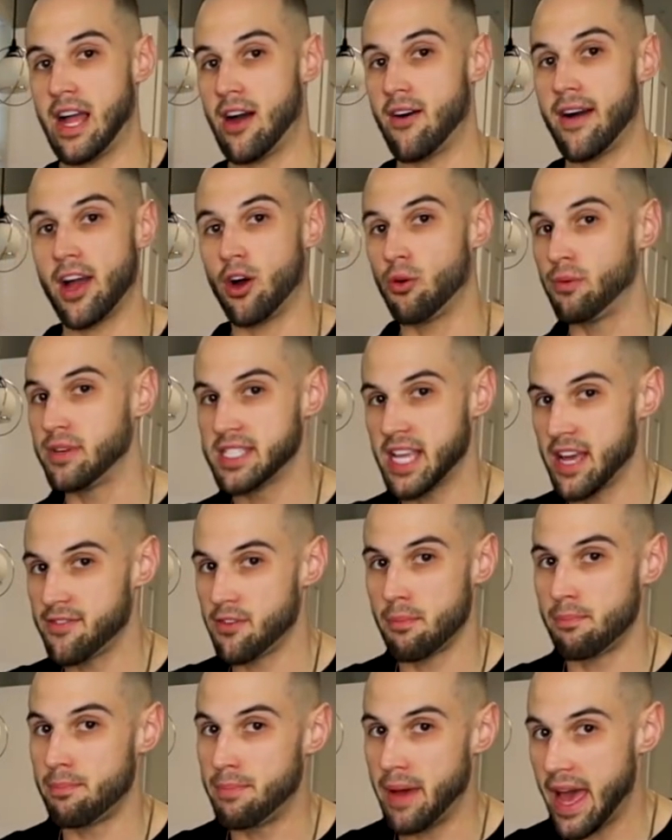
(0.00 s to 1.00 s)
Now I always have
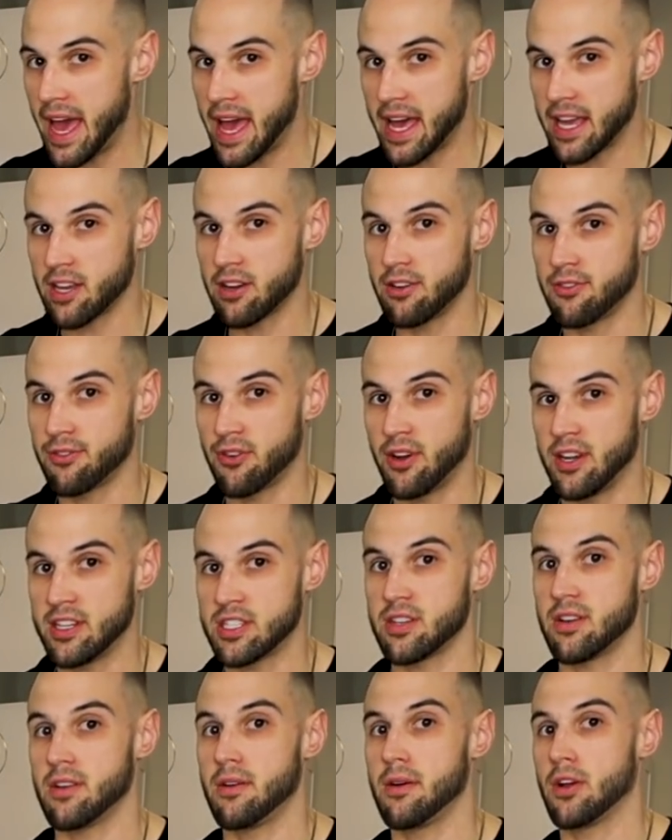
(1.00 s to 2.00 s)
a bag of
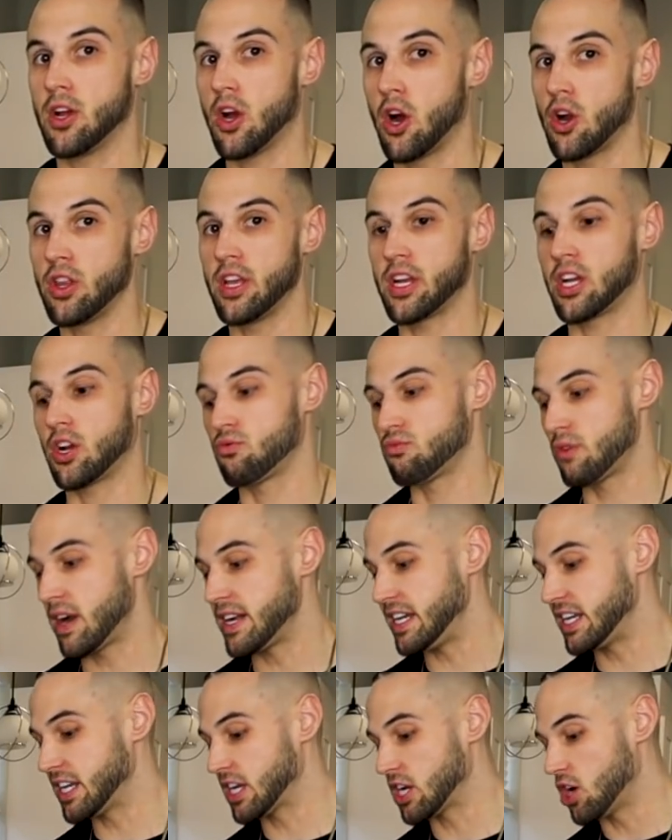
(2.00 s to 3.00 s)
fresh garlic
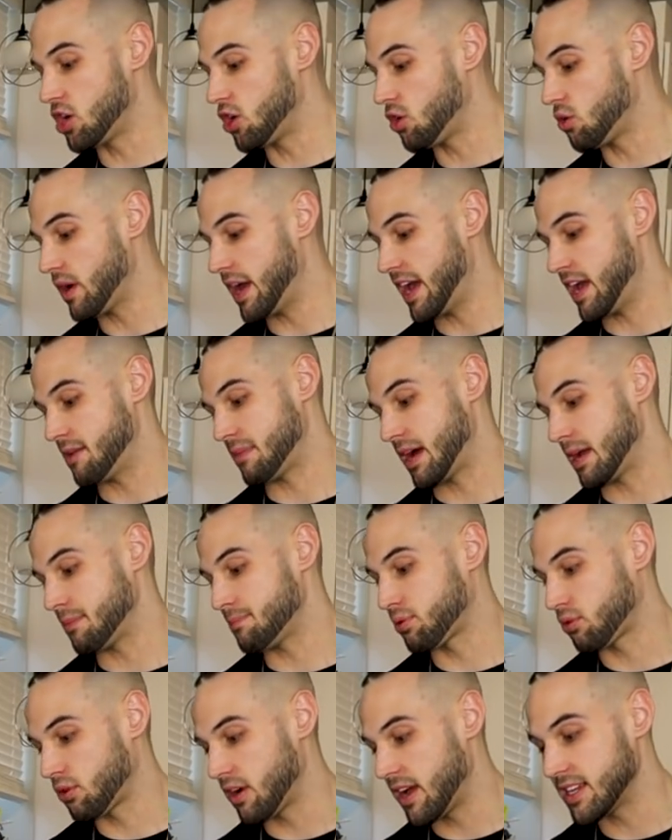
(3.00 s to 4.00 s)
ready to go and my
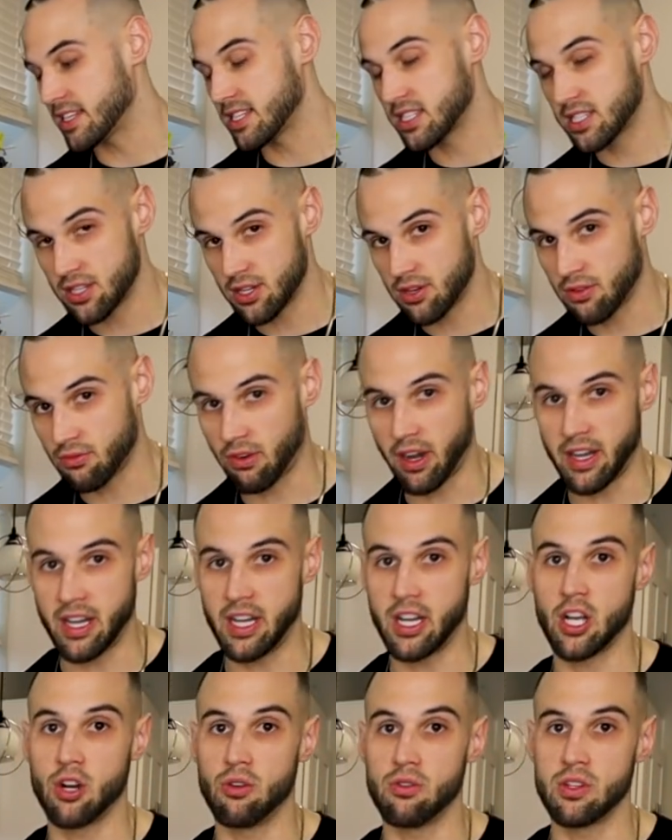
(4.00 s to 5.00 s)
press ready
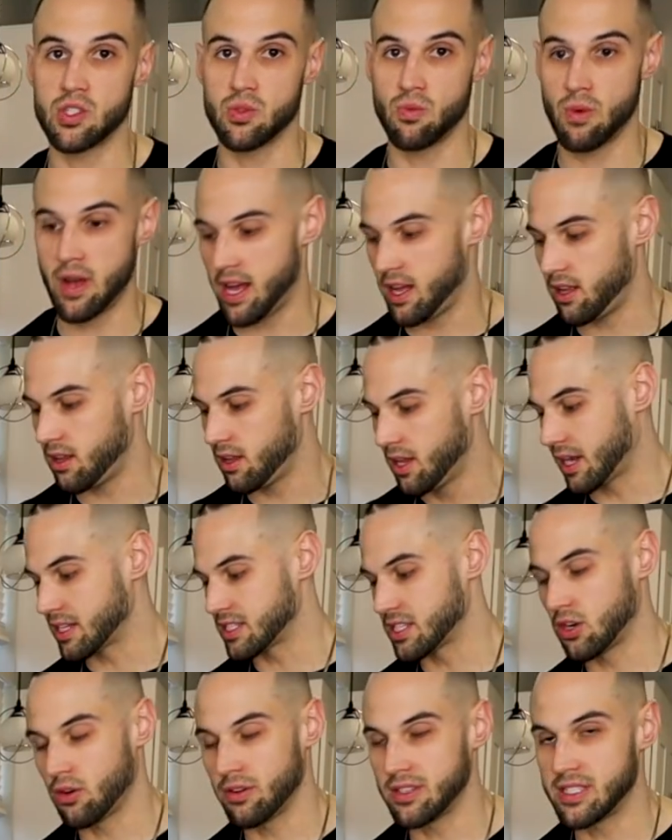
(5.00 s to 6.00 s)
to go as well, because
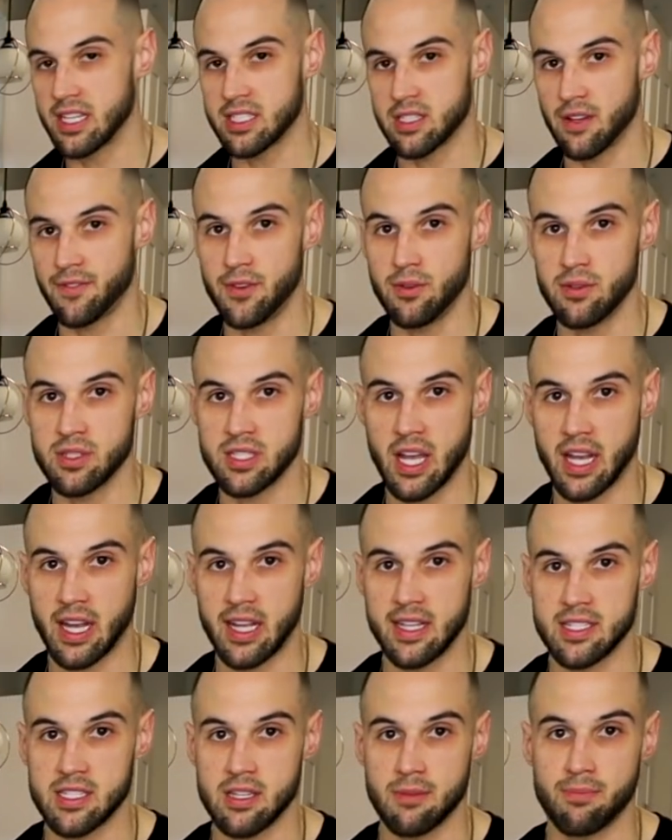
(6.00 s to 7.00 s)
it only takes a few
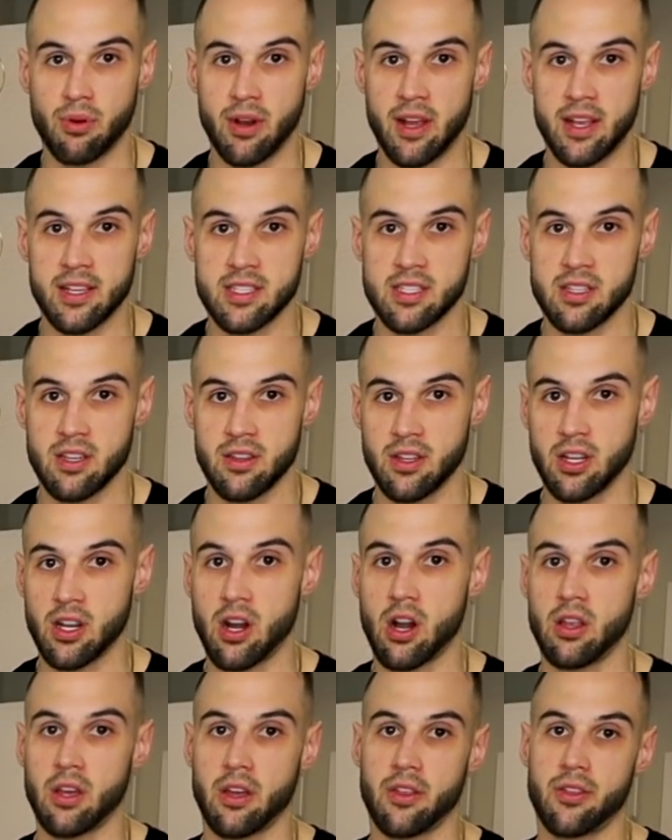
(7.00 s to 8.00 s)
seconds to press the
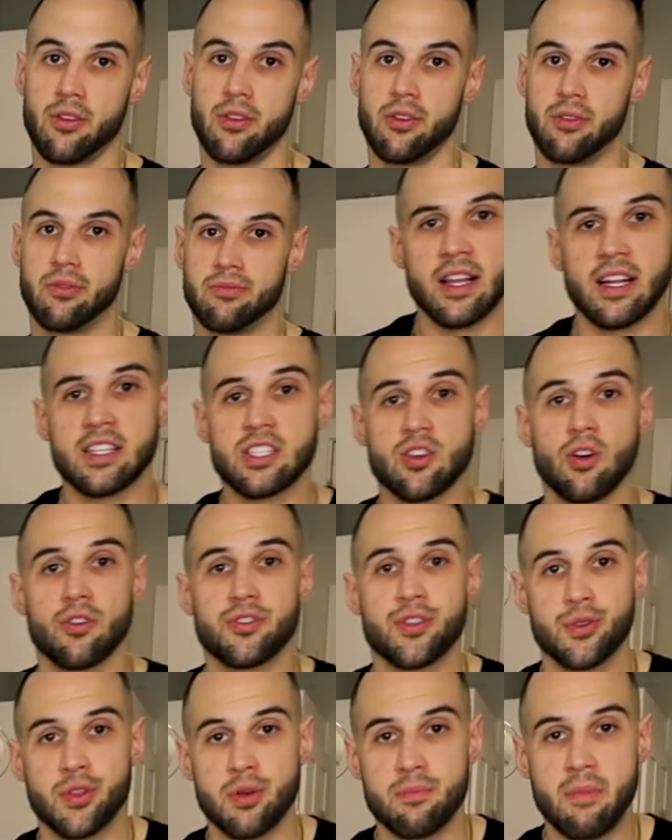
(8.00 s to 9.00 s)
garlic through. Let's go
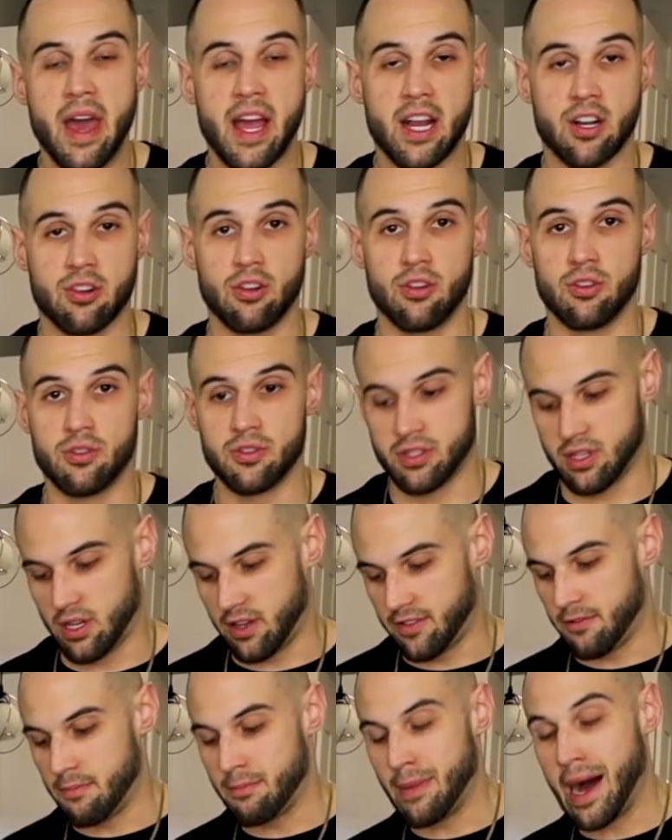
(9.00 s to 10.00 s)
through the macros
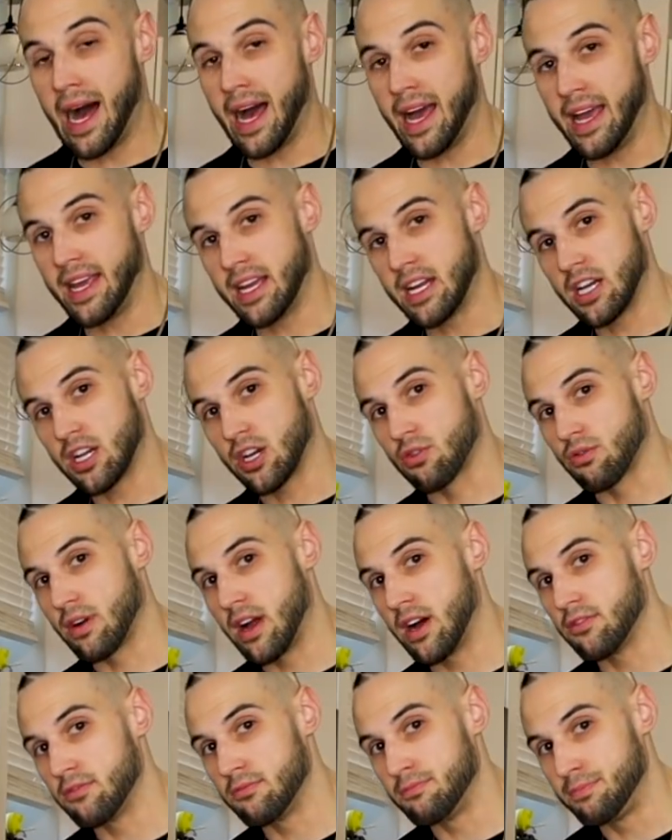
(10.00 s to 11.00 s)
of my
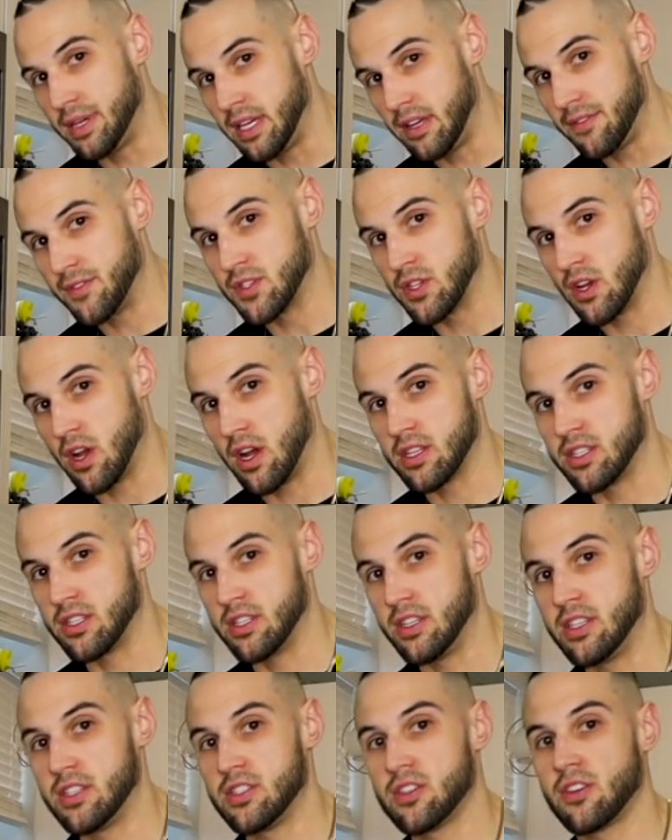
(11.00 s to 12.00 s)
ground beef
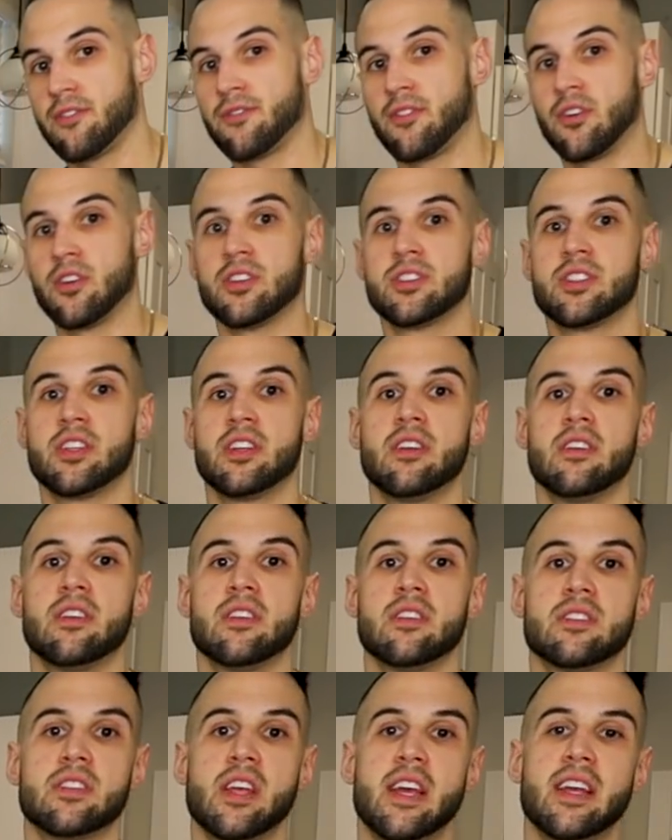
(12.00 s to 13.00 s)
sausage
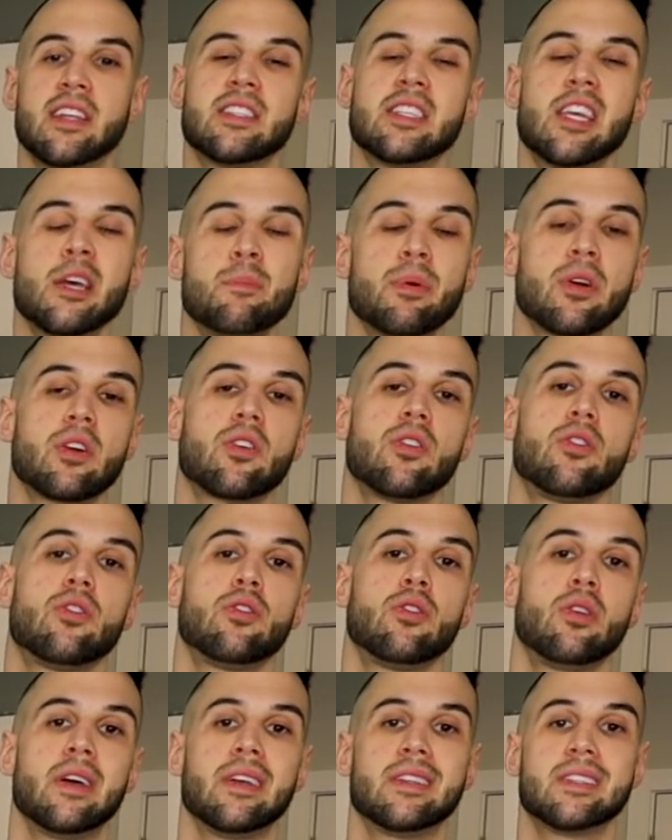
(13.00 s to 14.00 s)
versus a
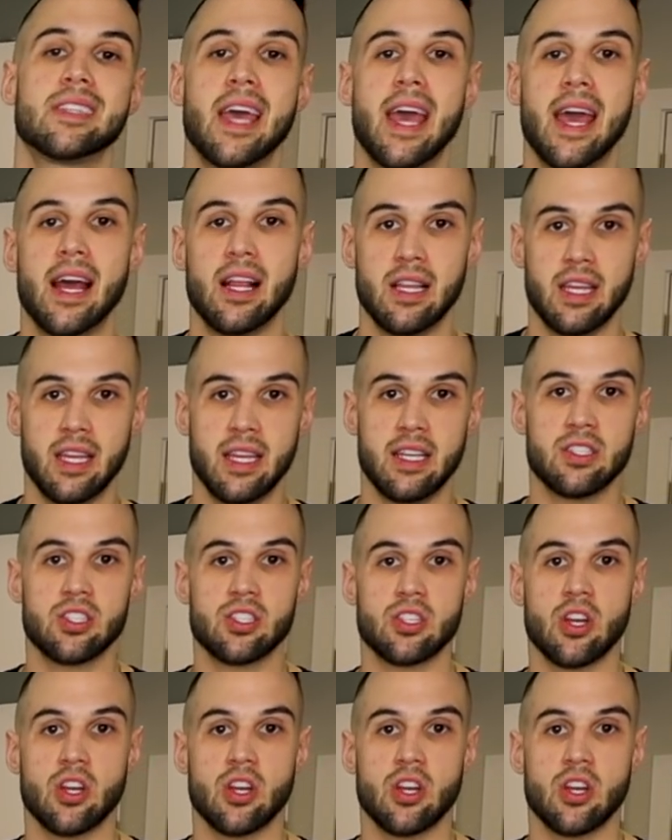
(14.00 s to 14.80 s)
typical Italian